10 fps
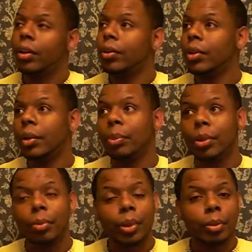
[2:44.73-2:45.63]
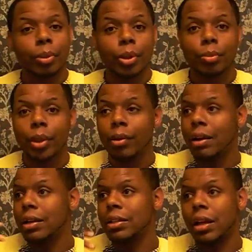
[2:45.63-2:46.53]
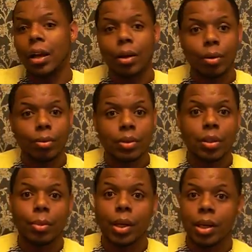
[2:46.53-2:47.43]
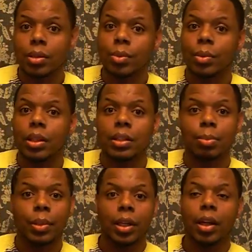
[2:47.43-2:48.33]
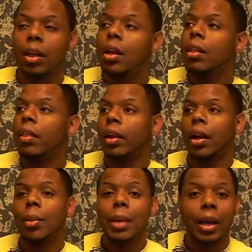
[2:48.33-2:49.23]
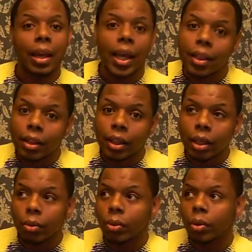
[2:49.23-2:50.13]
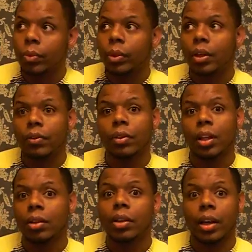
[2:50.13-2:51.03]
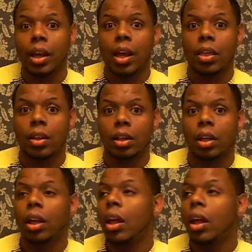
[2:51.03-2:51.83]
You can boom, boom, boom your ass on somewhere else with these plant. Like, I'm not Catholic or whatever. They look like Catholic.